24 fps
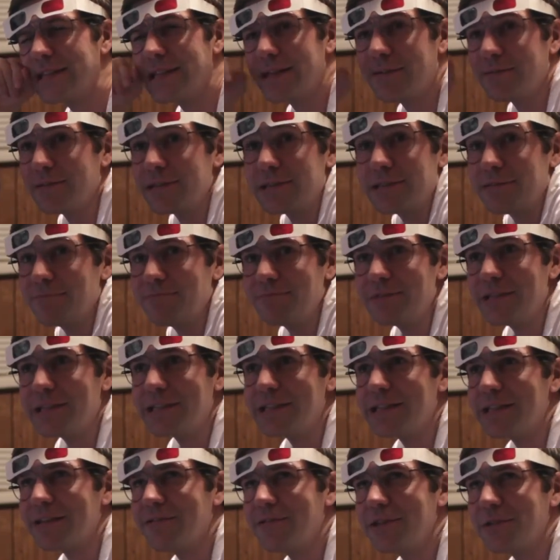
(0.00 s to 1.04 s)
I was just
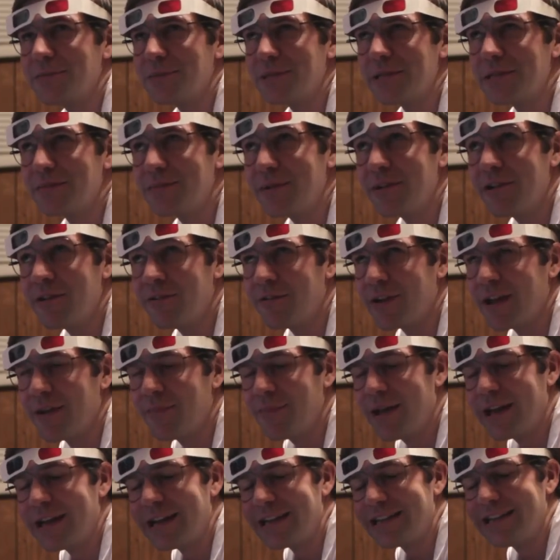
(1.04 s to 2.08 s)
in the Christmas spirit when I
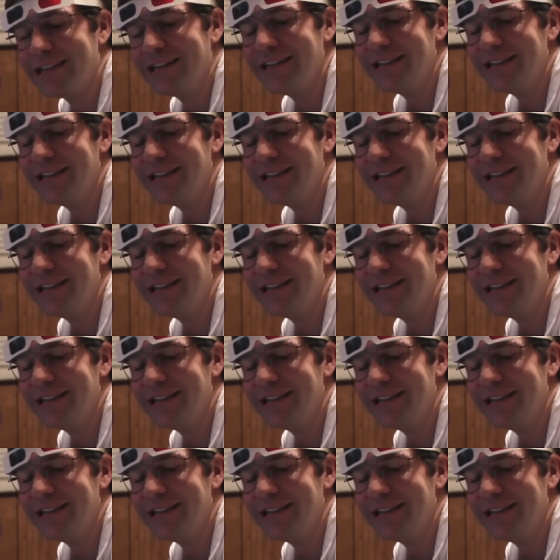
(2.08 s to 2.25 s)
made it.